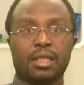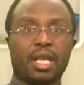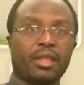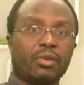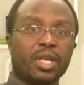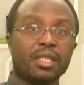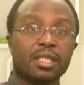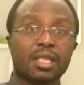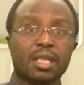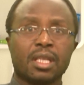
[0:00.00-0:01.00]
In other
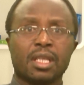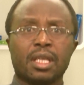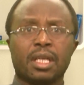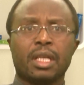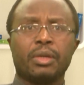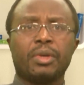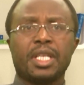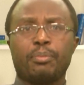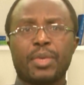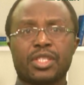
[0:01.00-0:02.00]
words,
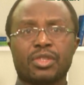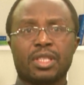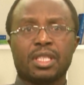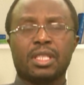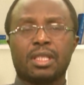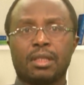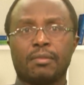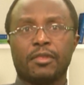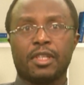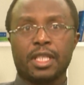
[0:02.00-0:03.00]
when a person
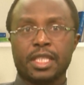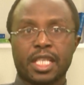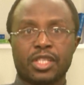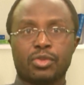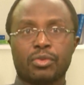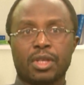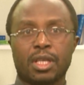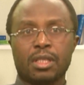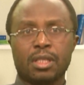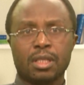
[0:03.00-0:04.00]
listens to,
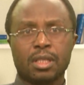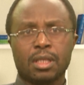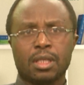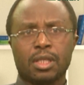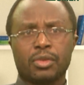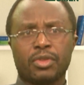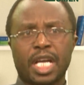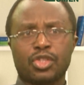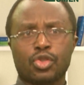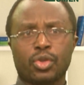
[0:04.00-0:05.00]
the, to
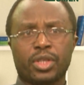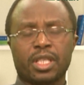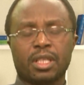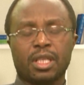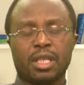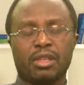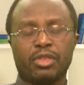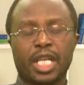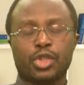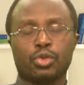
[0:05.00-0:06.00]
that story
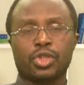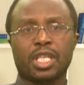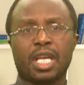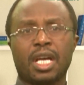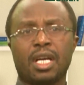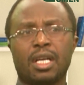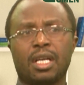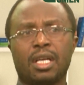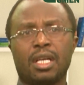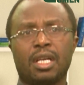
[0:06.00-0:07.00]
that you share,
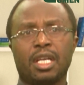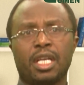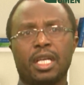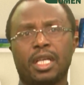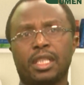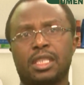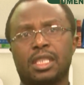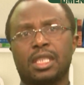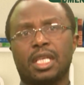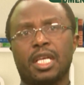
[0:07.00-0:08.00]

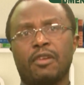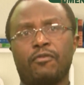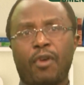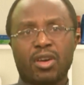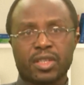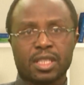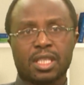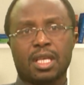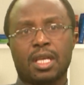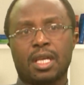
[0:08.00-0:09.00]
it evokes